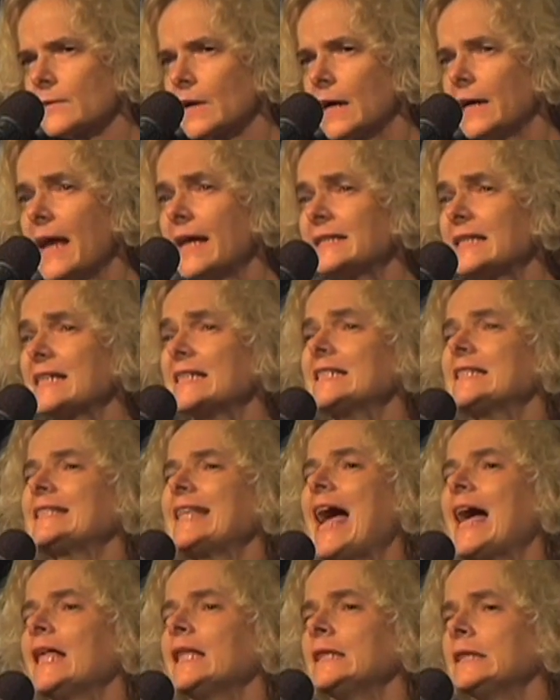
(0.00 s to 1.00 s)
And as I
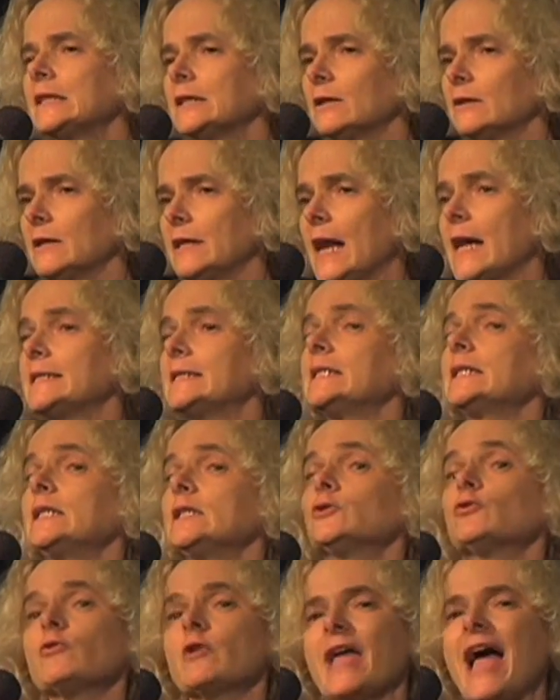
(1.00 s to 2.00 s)
stand there and I see
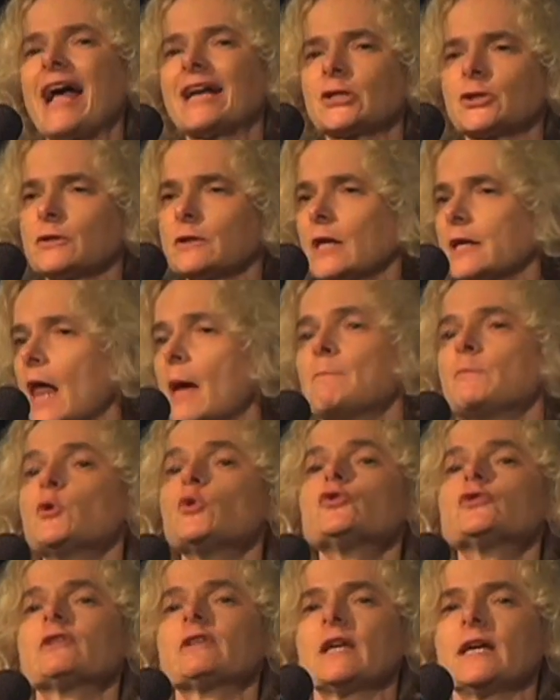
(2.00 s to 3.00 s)
his reaction and I'm
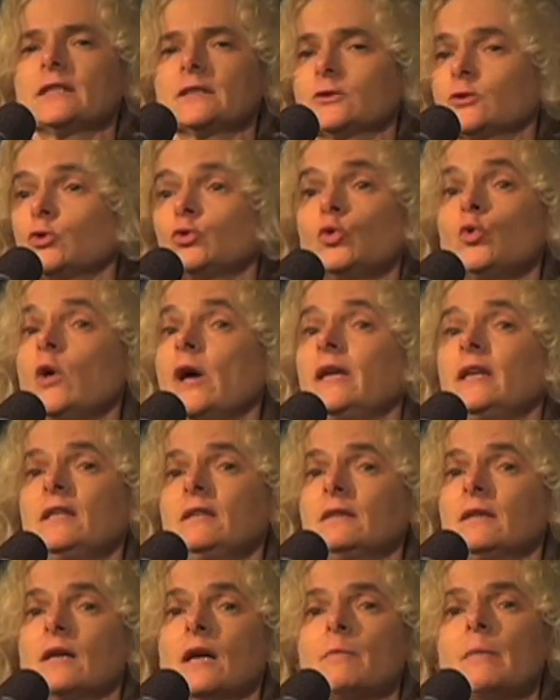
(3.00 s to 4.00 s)
useless to do
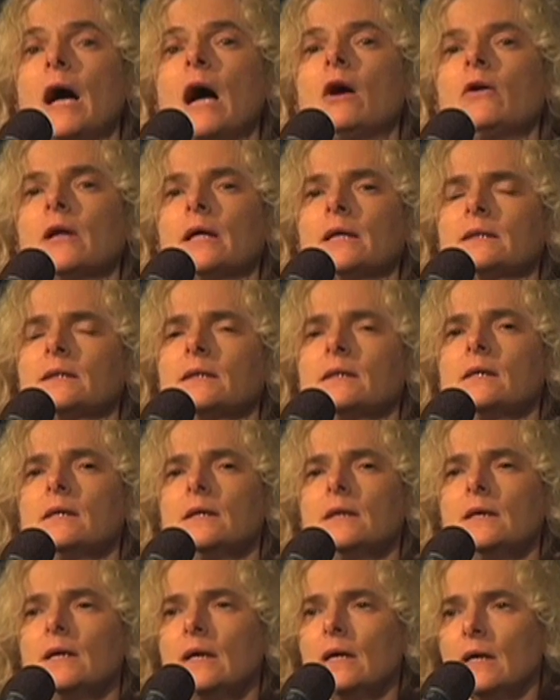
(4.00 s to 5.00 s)
anything about it,
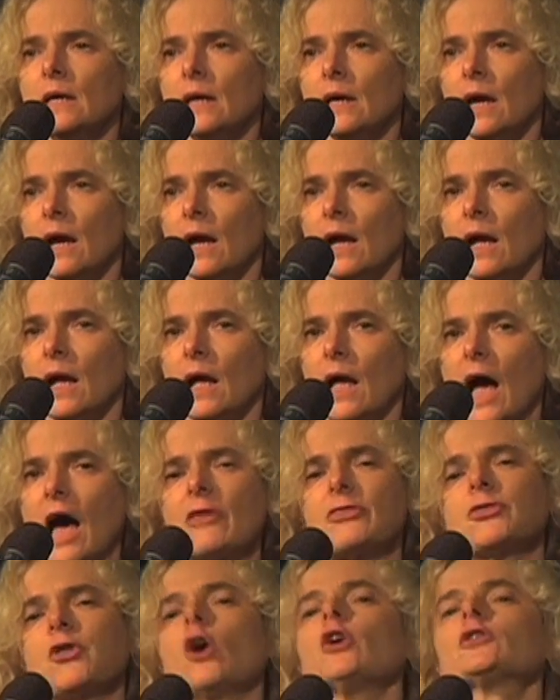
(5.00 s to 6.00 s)
a
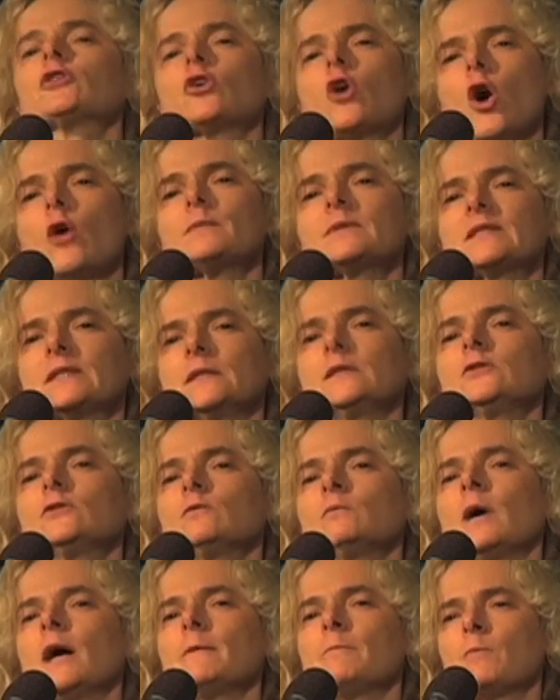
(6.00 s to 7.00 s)
thought comes into
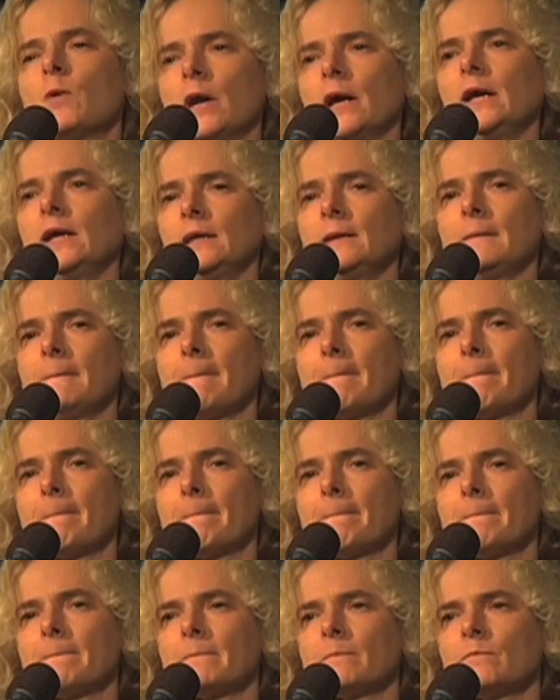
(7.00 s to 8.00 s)
my brain,
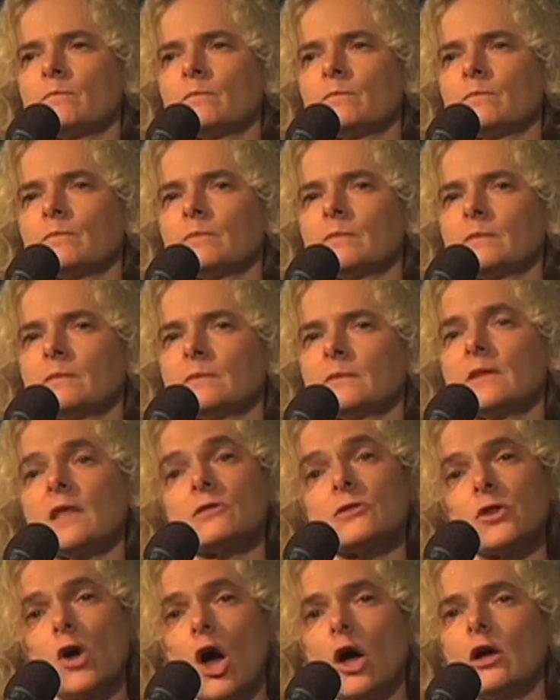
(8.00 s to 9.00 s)
the
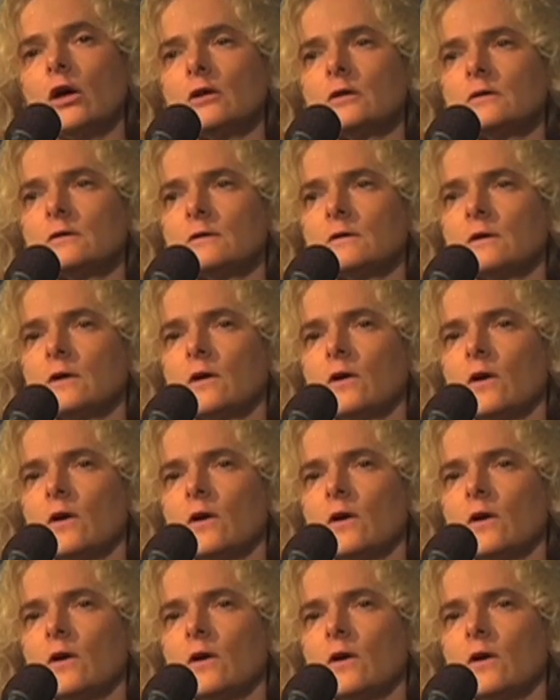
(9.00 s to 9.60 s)
thought